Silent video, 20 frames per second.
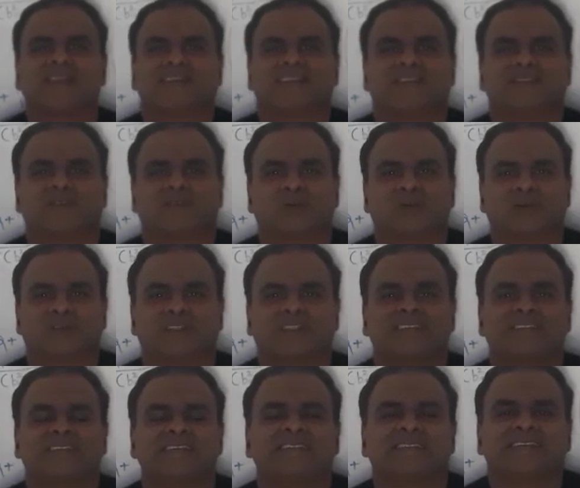So
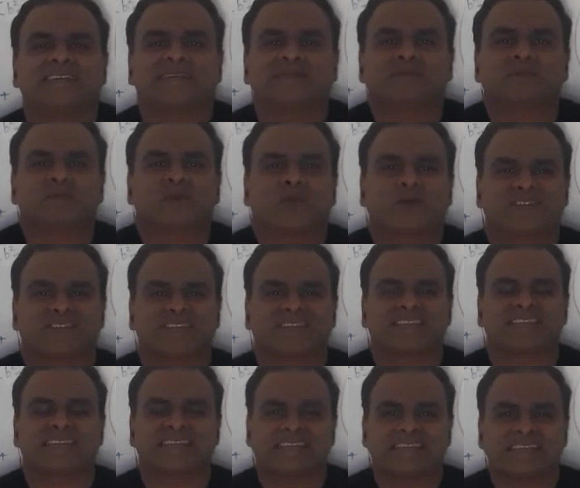this is a
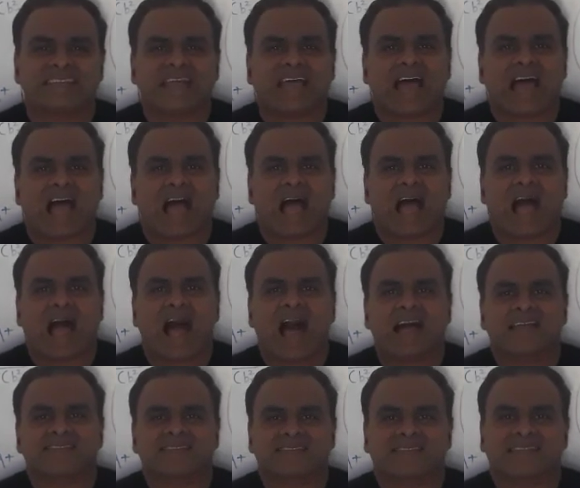question
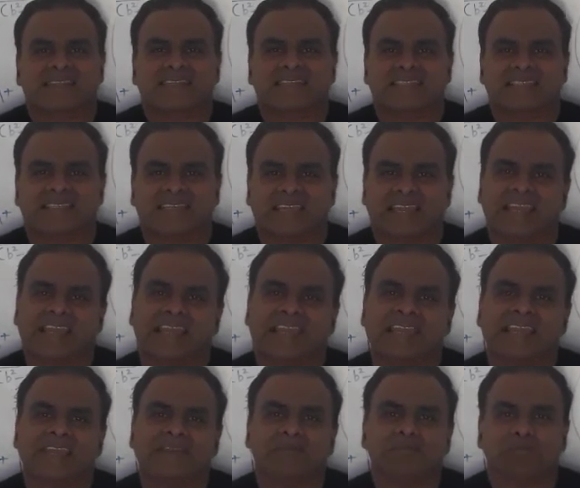asked in
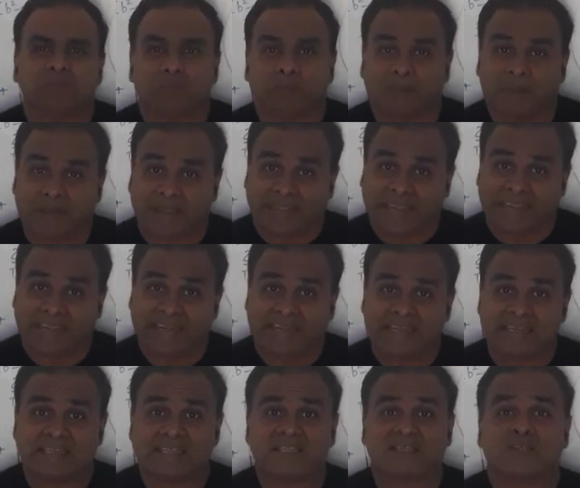JEE
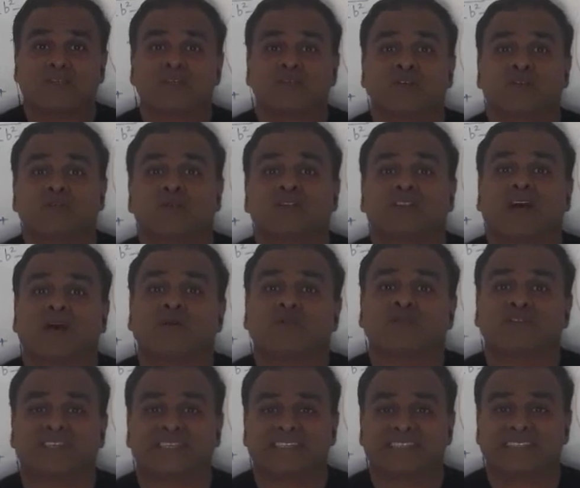Main
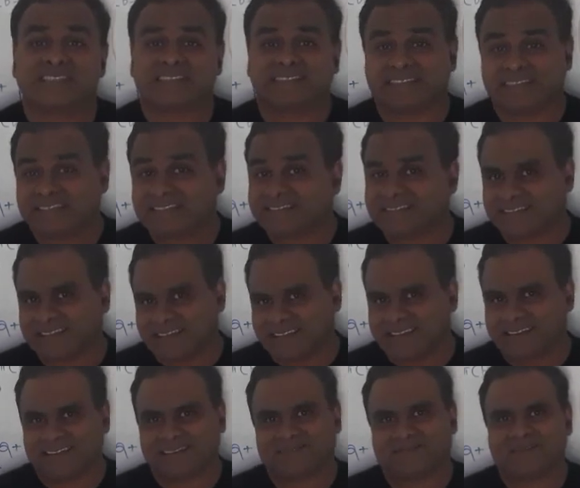
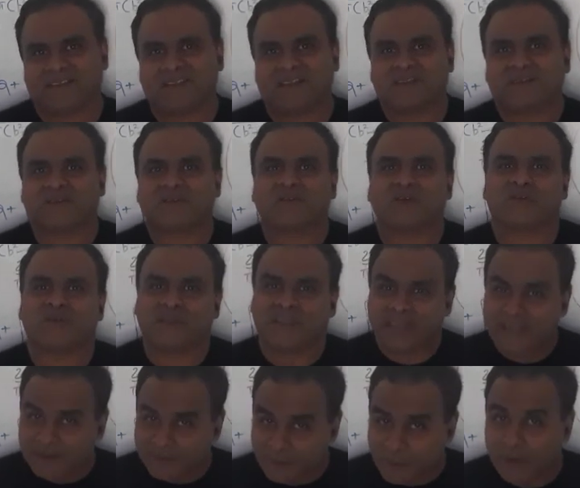2016. So
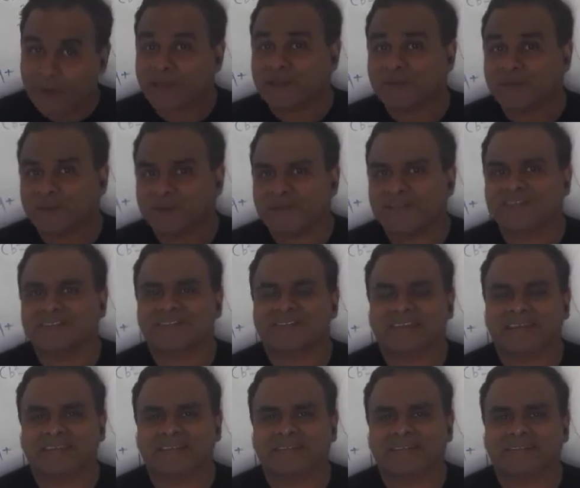we are going to
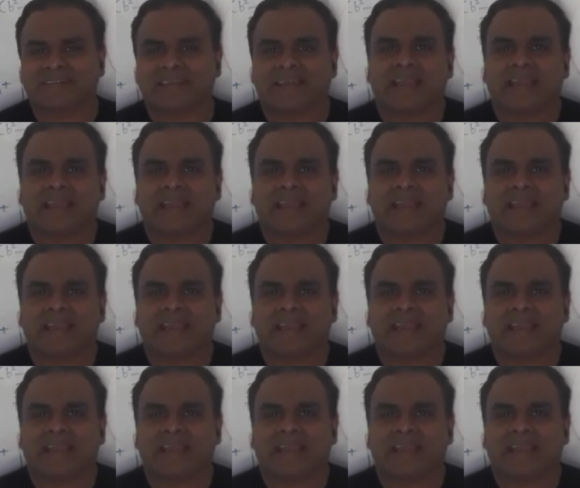discuss